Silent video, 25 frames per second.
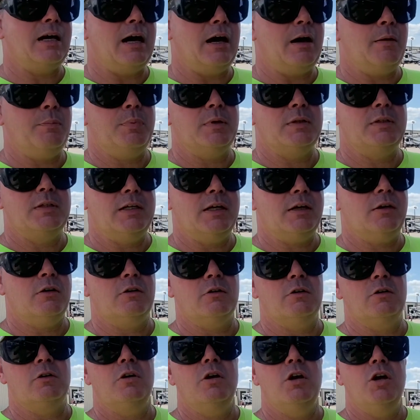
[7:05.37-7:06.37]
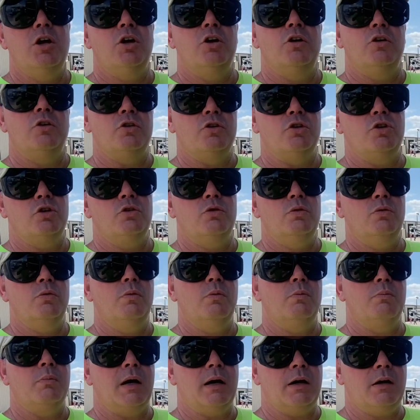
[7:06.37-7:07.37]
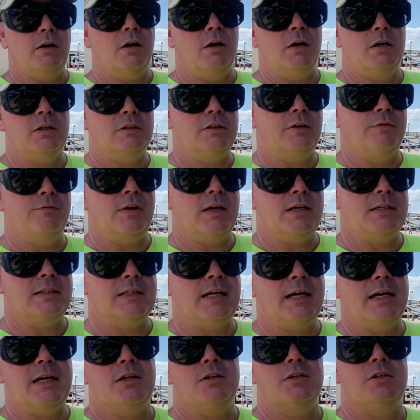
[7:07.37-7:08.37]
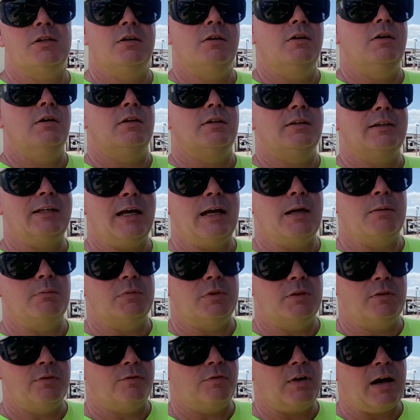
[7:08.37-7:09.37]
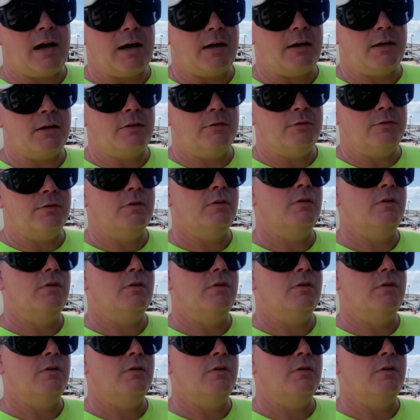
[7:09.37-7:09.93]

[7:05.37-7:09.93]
I particularly do my cost of SH times 5.